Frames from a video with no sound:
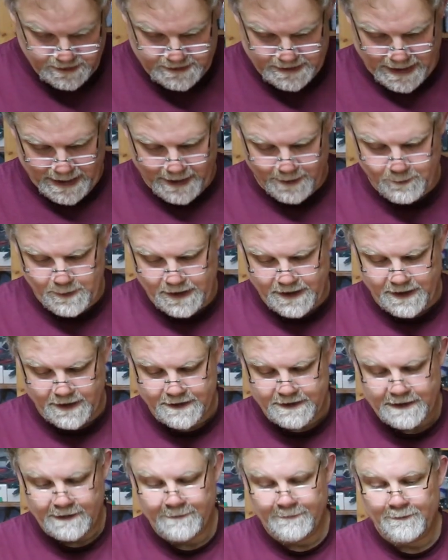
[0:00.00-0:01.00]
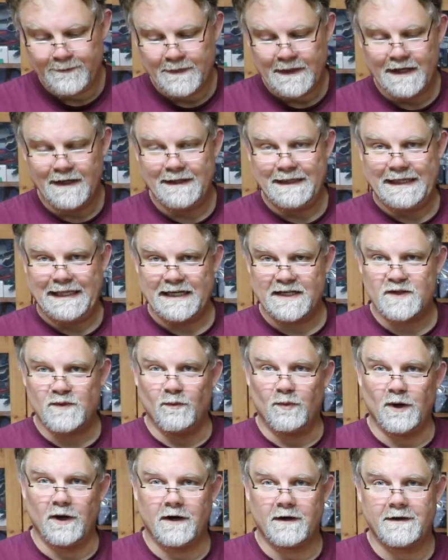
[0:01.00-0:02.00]
sad because this
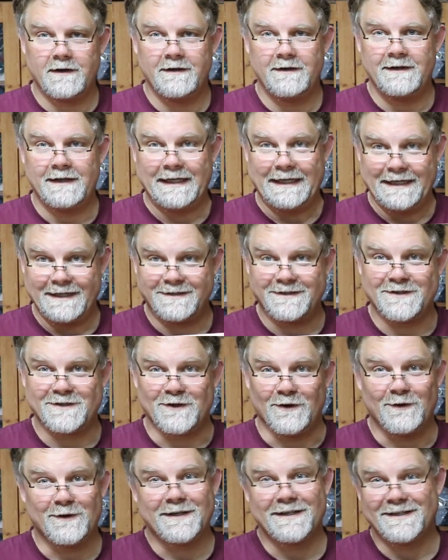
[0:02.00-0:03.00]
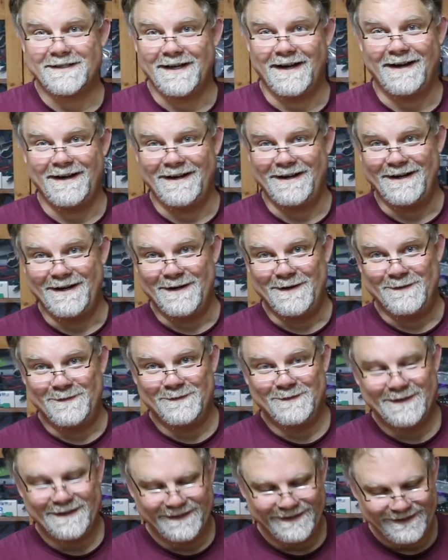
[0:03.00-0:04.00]
book is as old as I am.
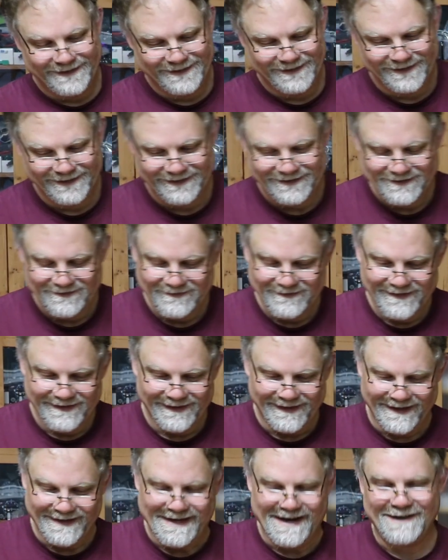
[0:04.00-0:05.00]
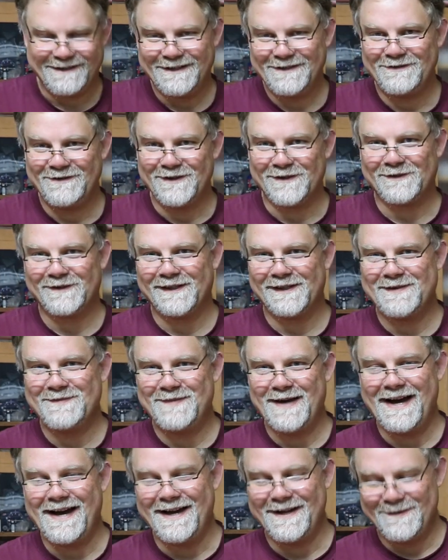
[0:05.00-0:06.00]
And now I feel really
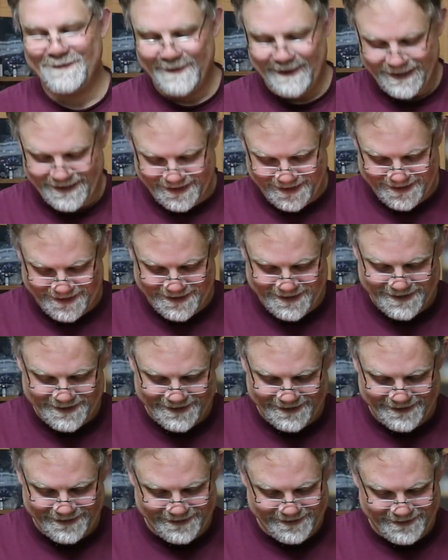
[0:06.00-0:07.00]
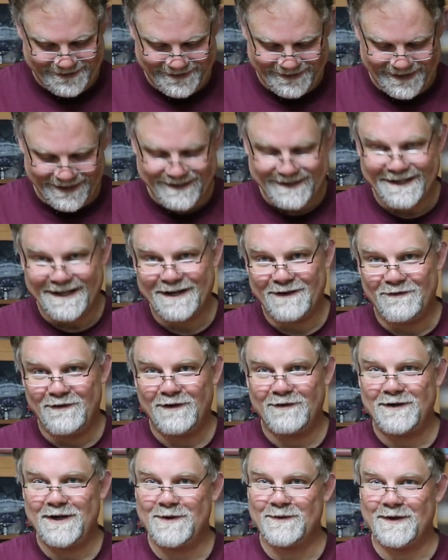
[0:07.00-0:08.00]
bad because that's like
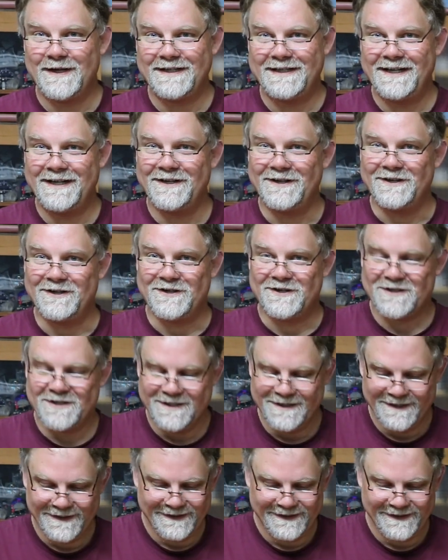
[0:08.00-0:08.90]
51 years.